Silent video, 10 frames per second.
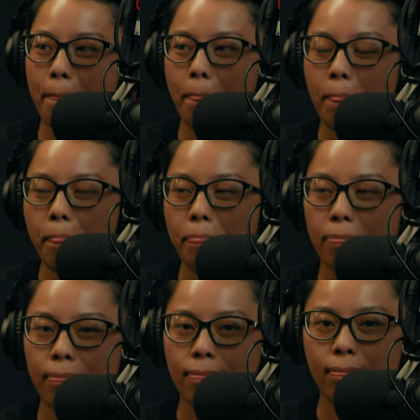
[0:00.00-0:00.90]

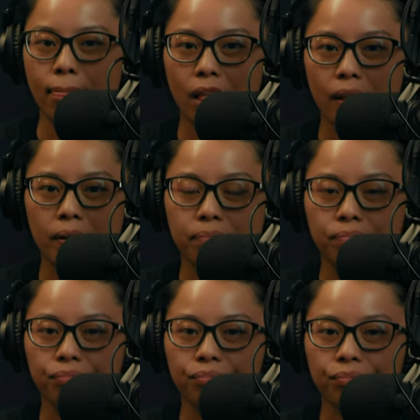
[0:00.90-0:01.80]

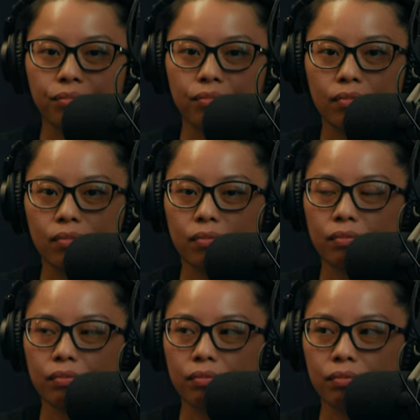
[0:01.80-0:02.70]

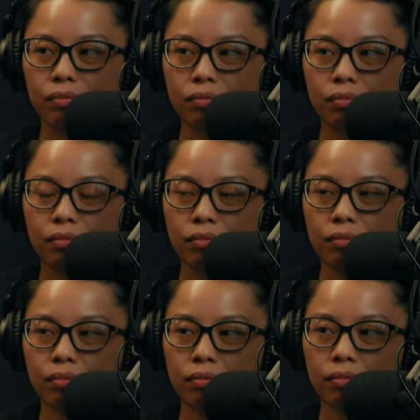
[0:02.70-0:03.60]

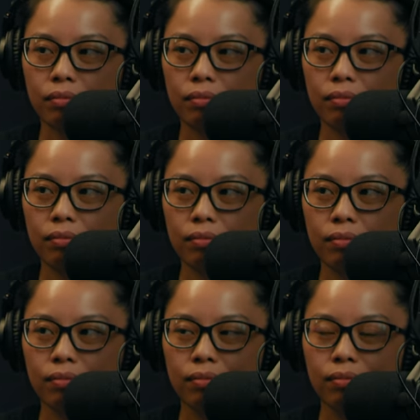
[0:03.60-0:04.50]

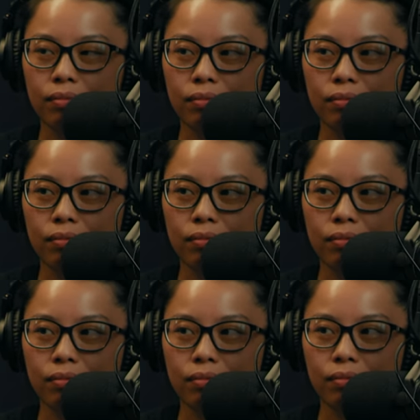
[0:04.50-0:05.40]

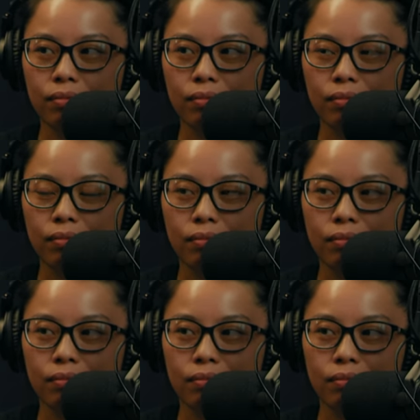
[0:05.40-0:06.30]

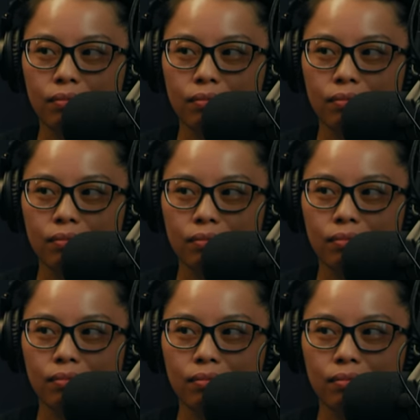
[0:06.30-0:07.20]

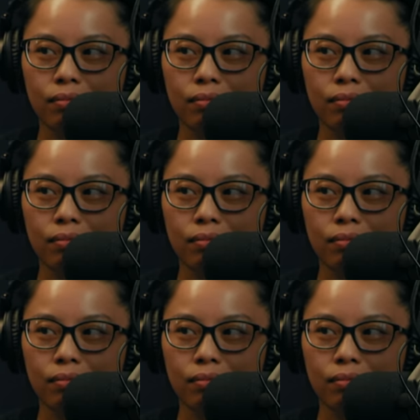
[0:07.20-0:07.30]
No words are spoken by the person on screen.